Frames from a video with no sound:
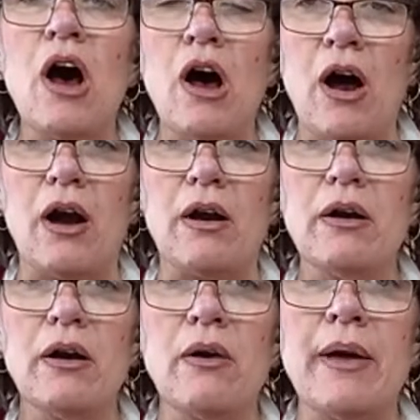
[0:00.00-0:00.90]
car,
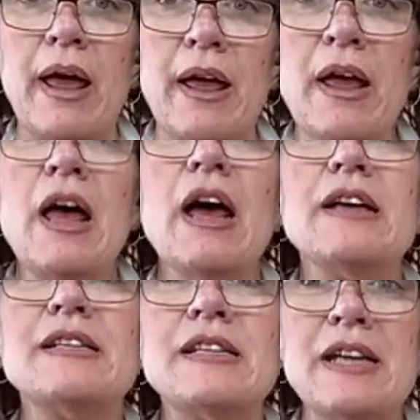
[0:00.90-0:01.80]
okay?
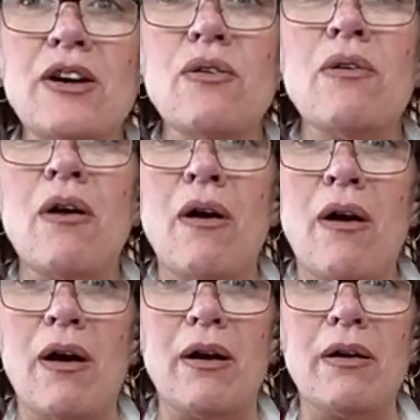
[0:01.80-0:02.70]
A single
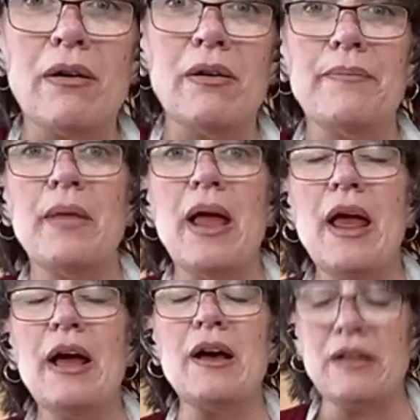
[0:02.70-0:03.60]
car
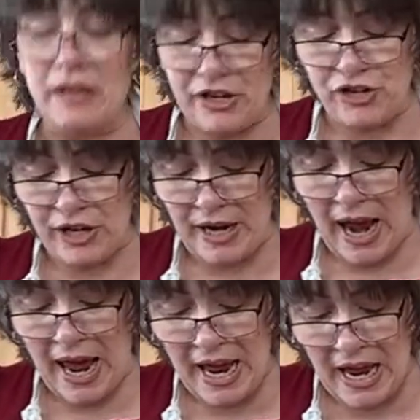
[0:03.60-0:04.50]
collision.
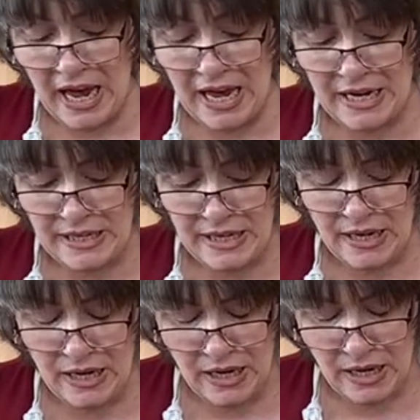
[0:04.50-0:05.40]
And
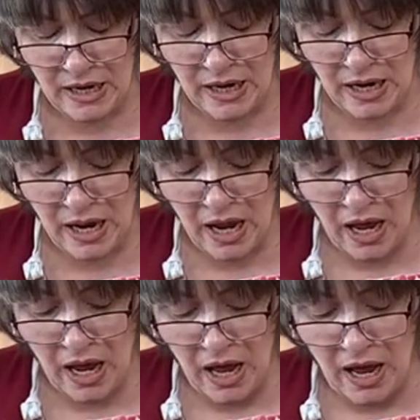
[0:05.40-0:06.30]

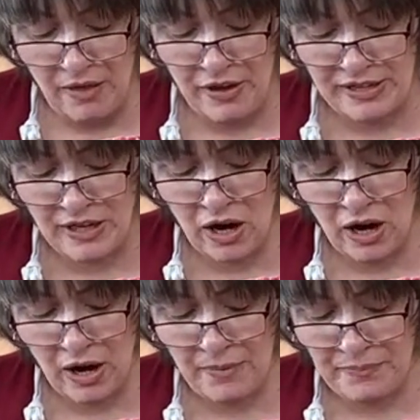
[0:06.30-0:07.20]
this
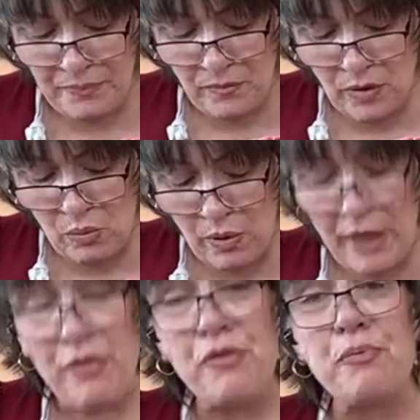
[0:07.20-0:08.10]
car
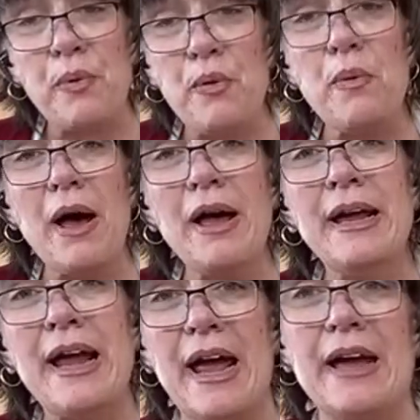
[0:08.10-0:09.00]
went through a
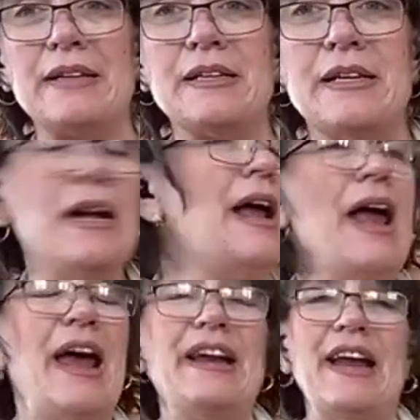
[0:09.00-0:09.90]
gate
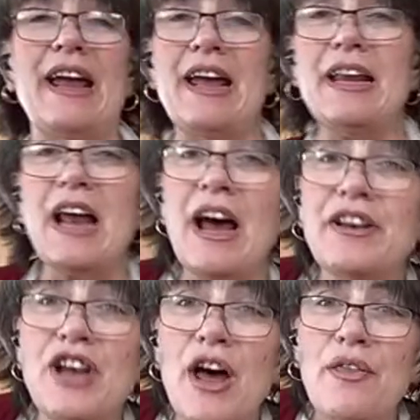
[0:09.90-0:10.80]
and hit
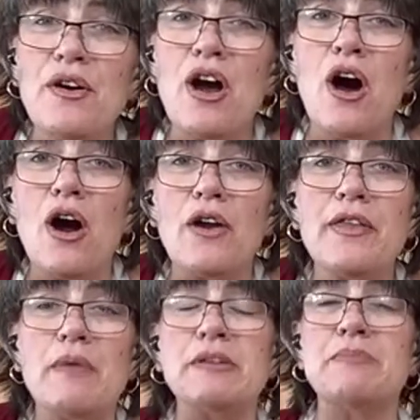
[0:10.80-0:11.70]
another car
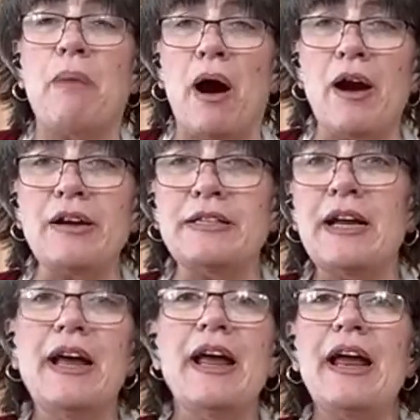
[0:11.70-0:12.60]
that was parked
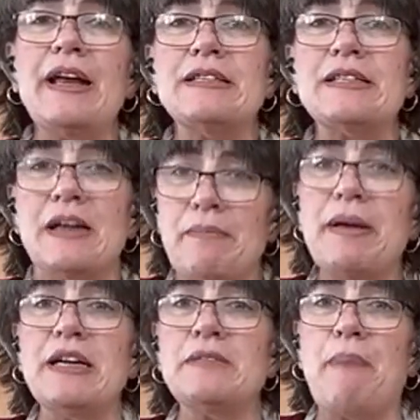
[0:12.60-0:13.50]
in
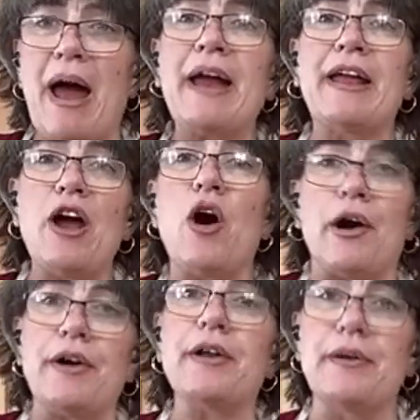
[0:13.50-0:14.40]
somebody's
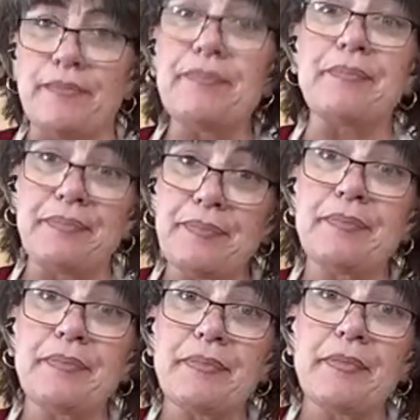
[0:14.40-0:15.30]
backyard.
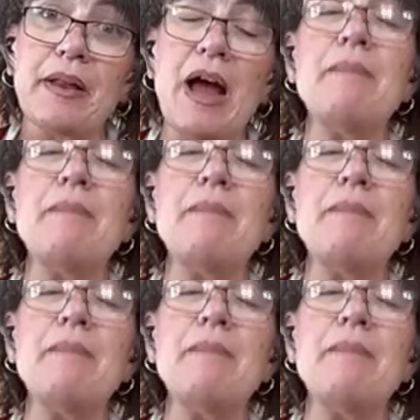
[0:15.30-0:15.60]
I